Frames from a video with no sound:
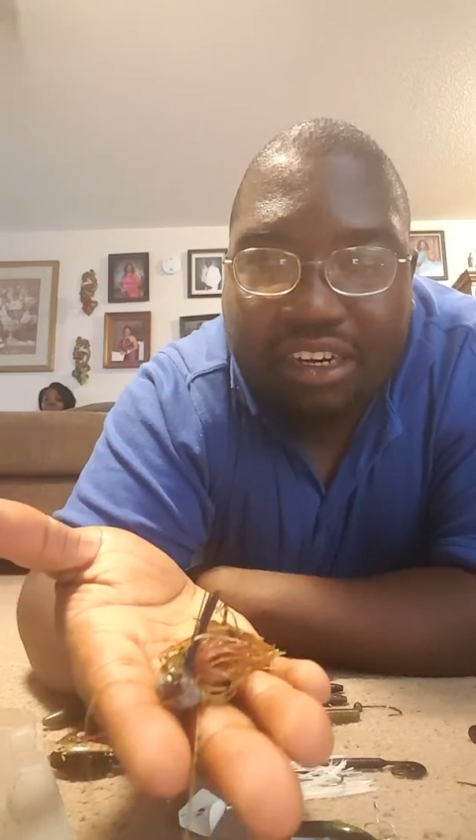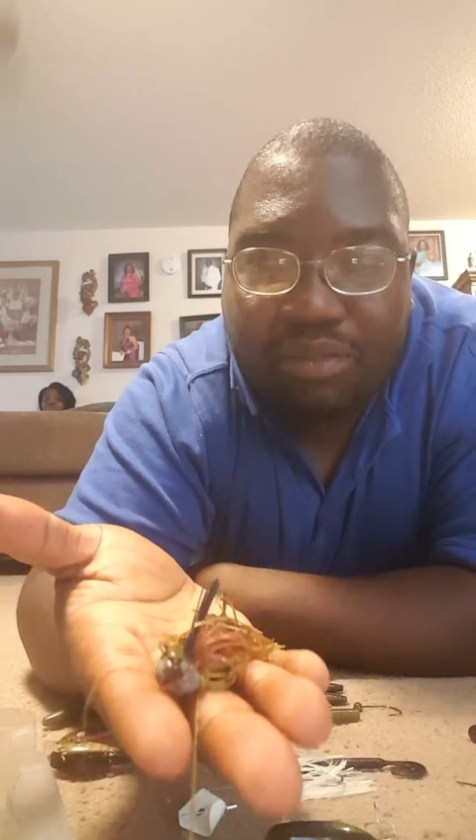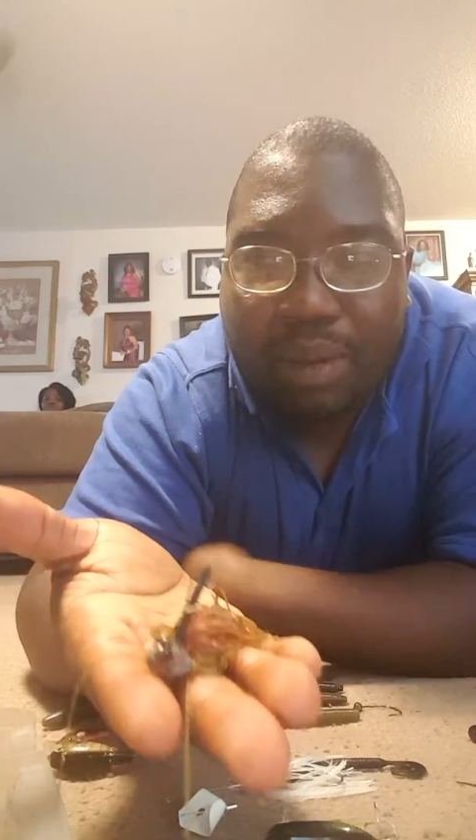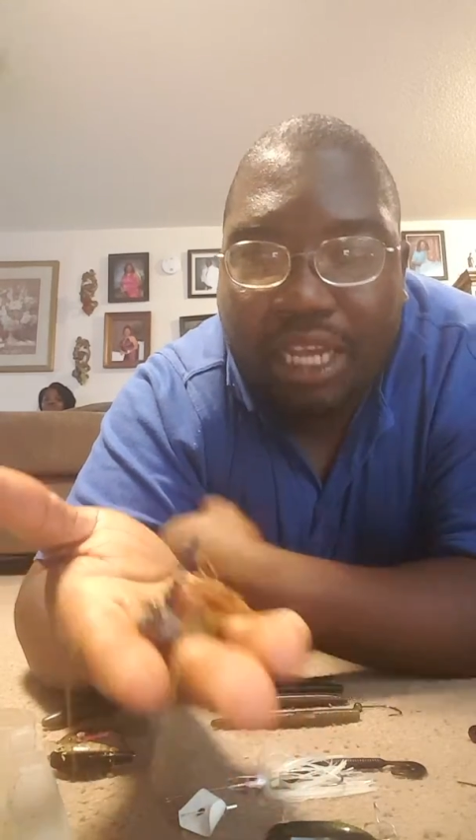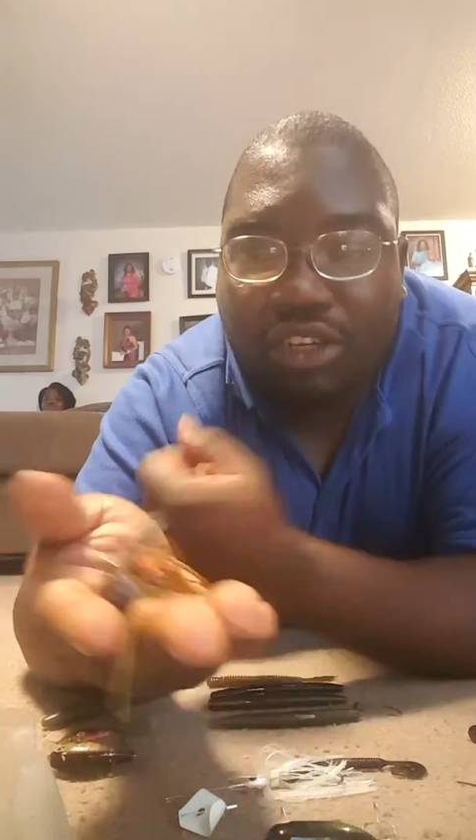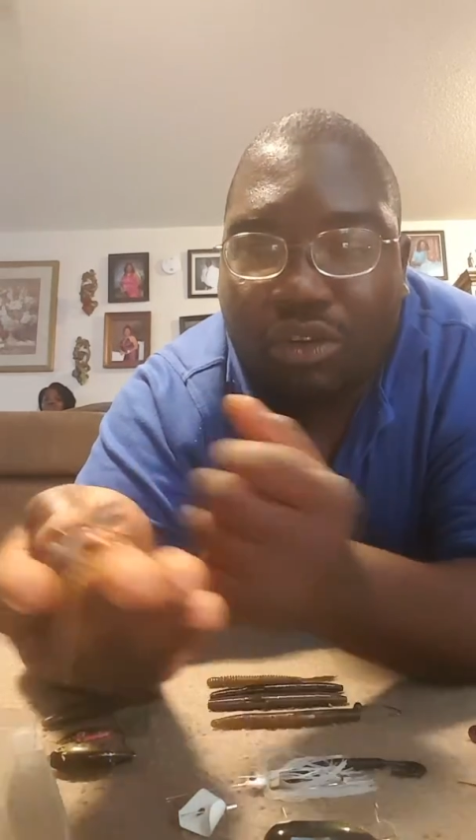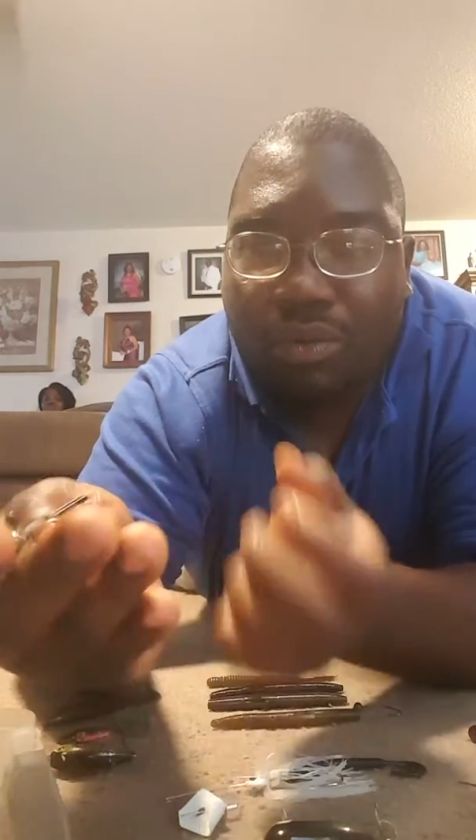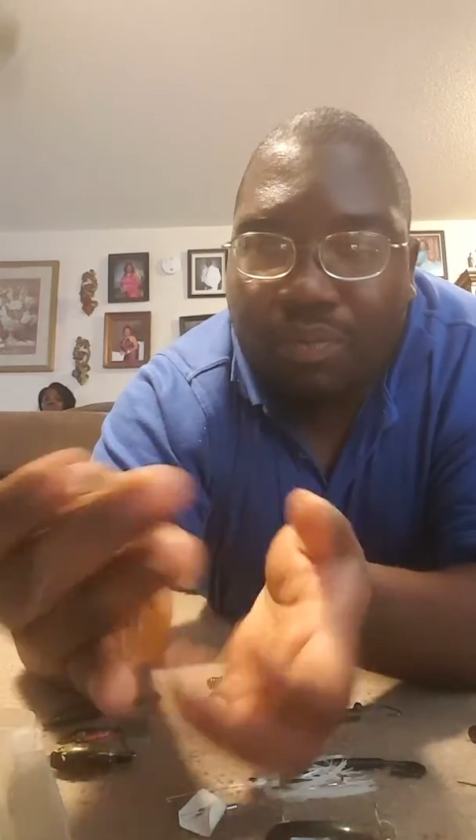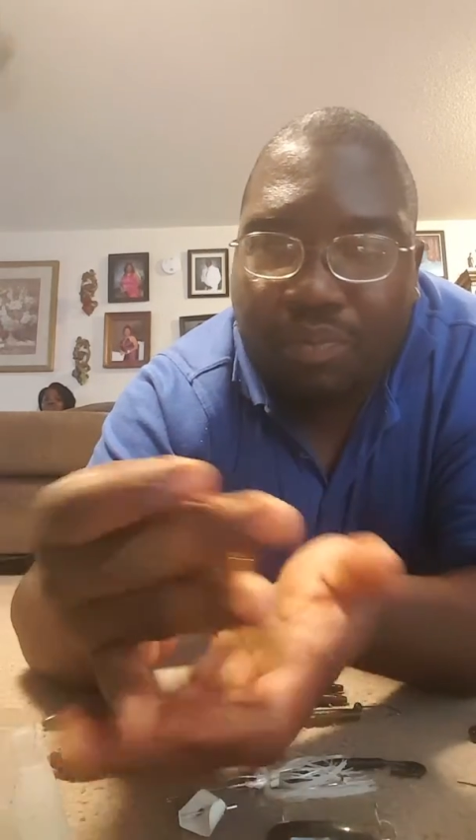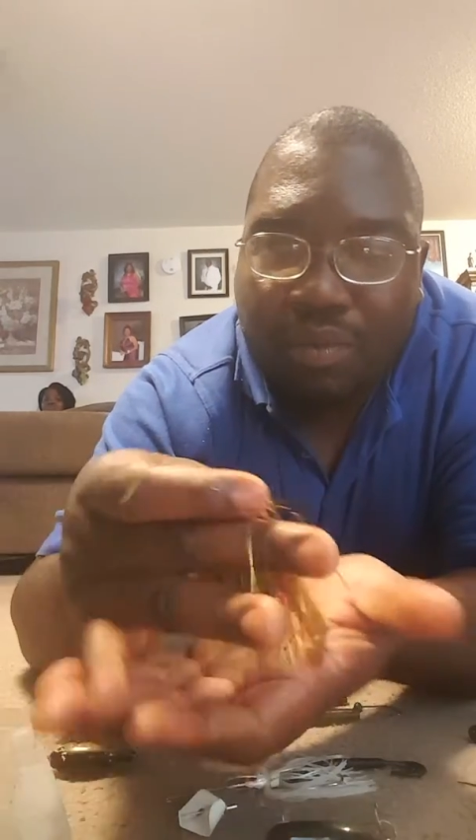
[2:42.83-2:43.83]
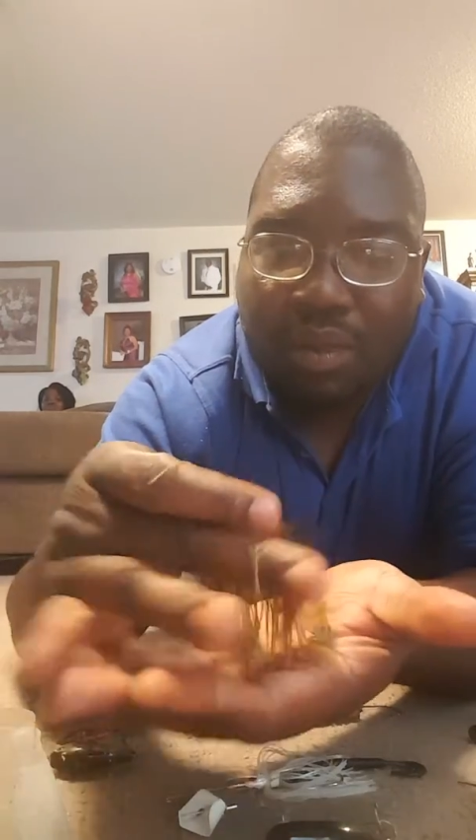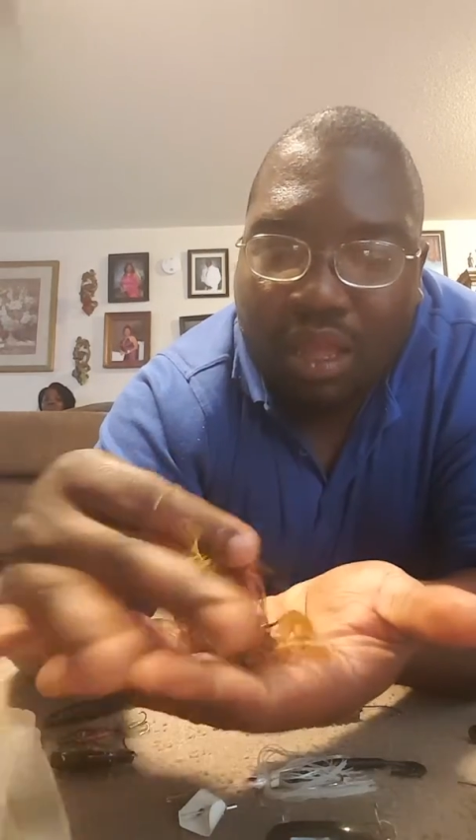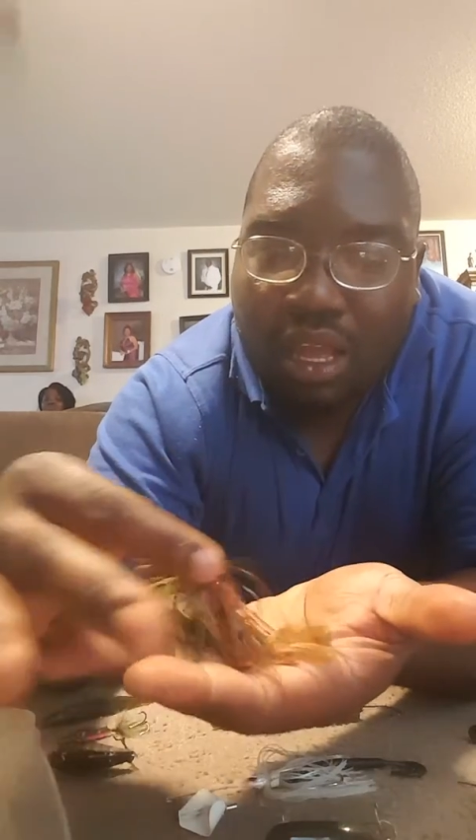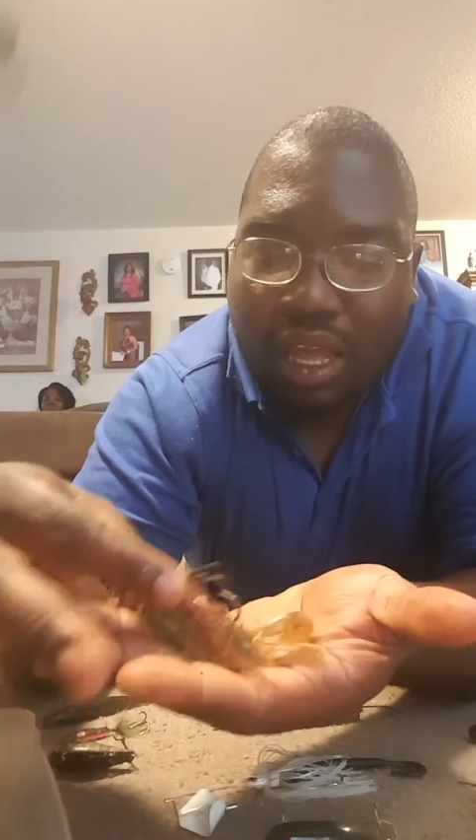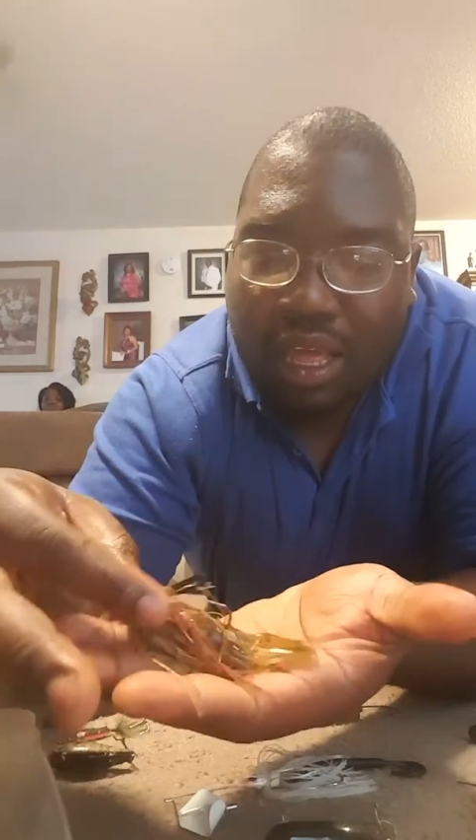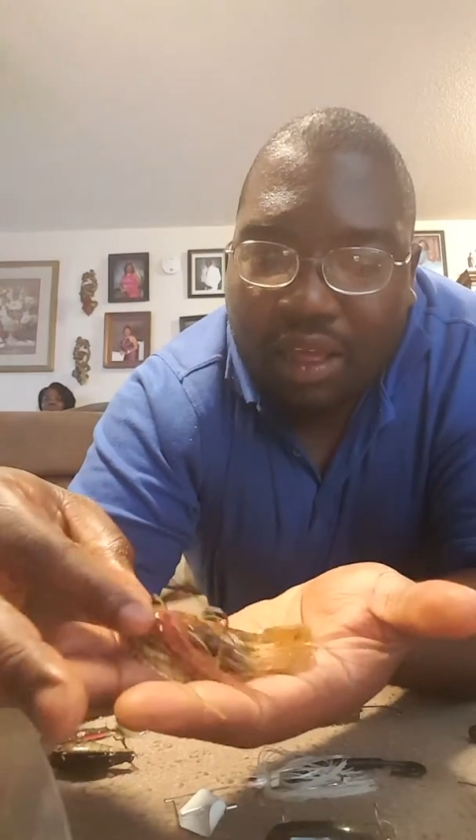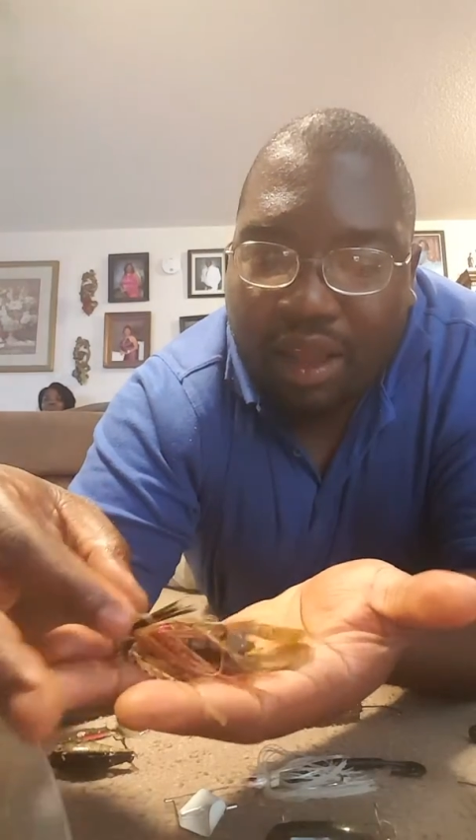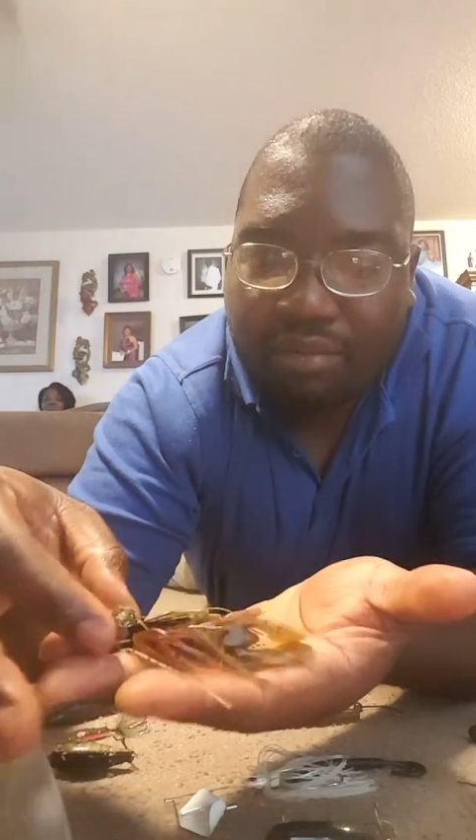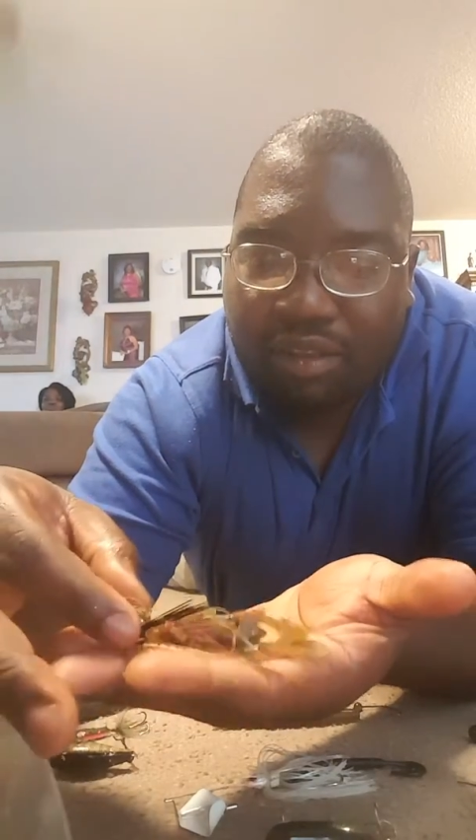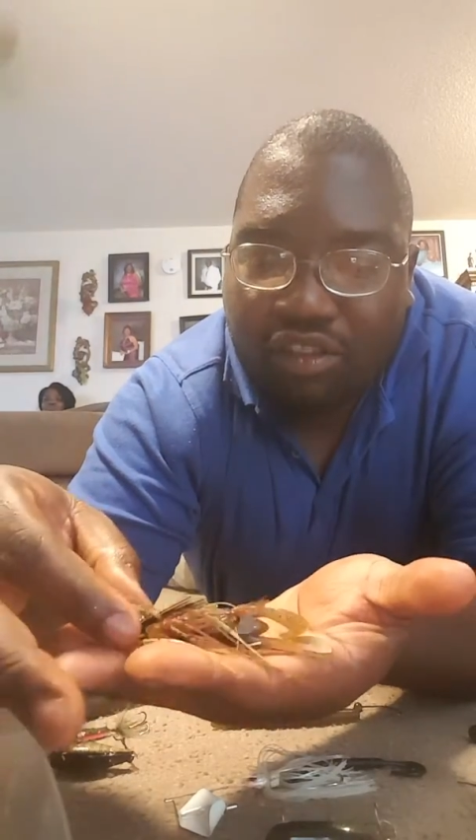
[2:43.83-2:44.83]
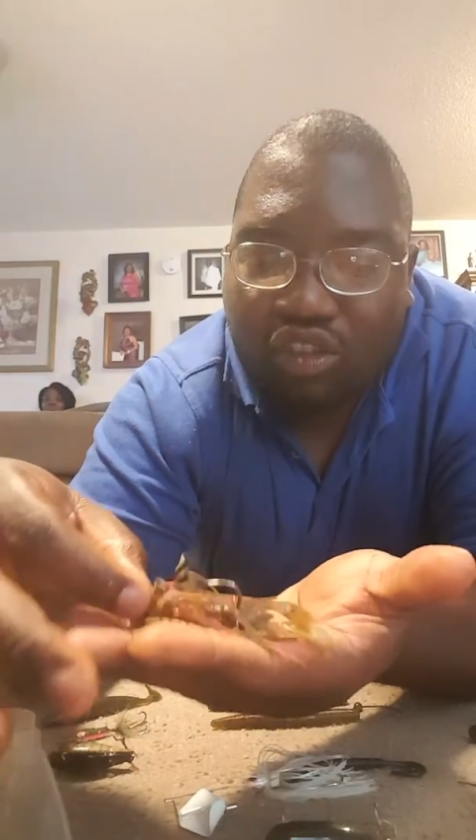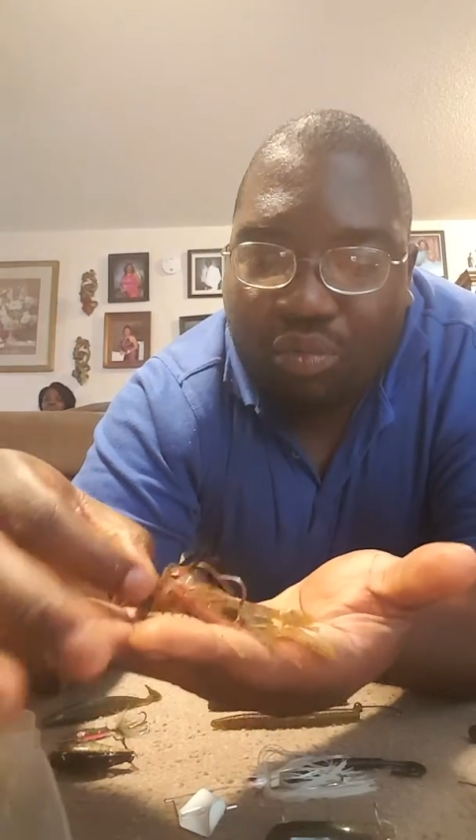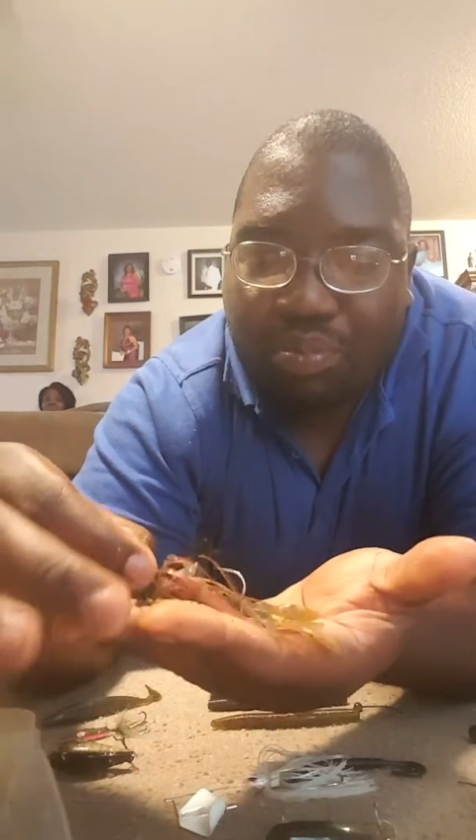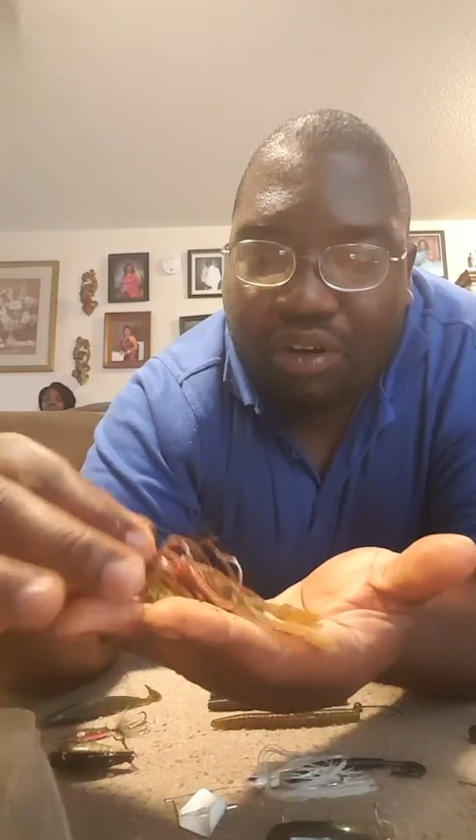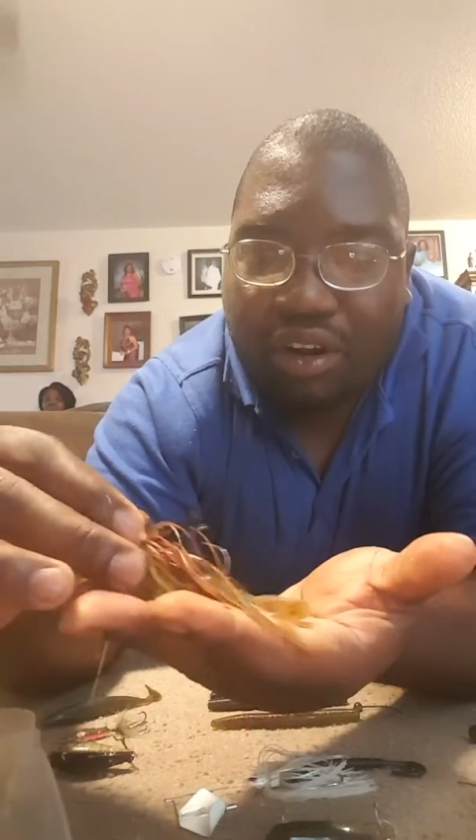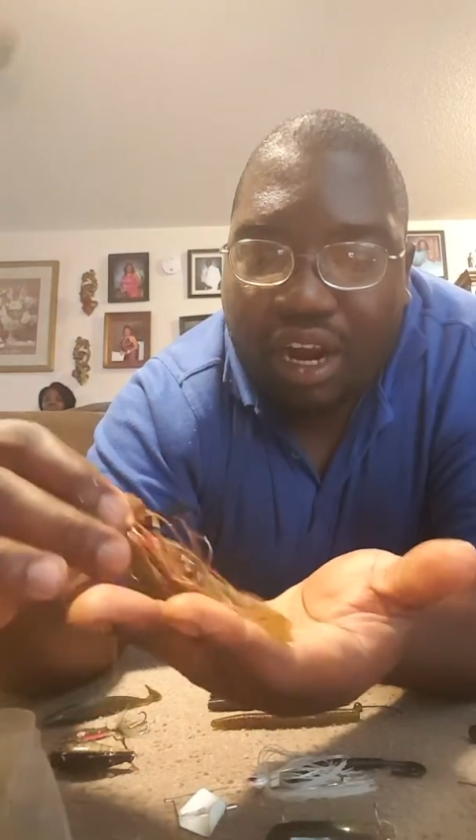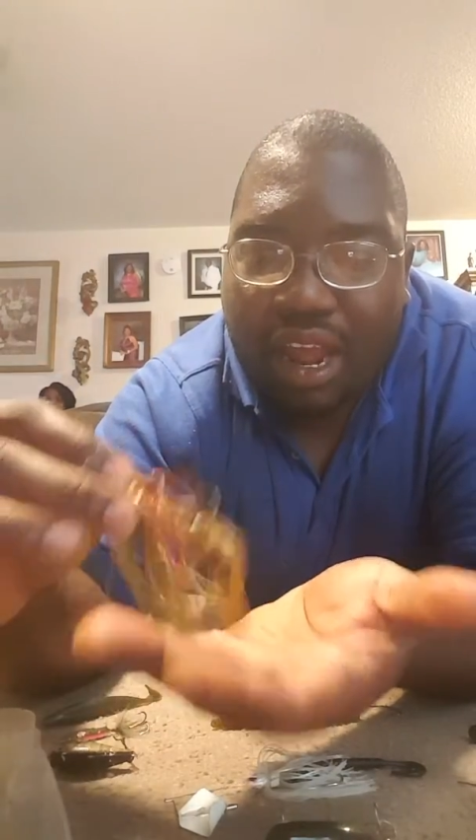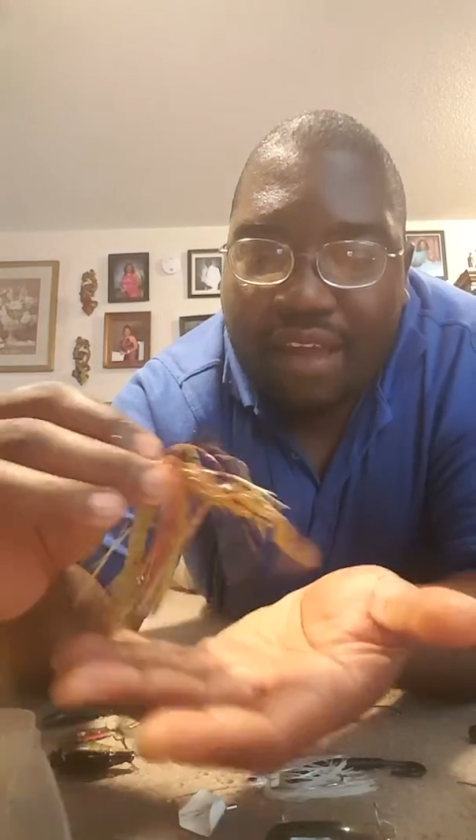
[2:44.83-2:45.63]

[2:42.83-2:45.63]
Special. They have the super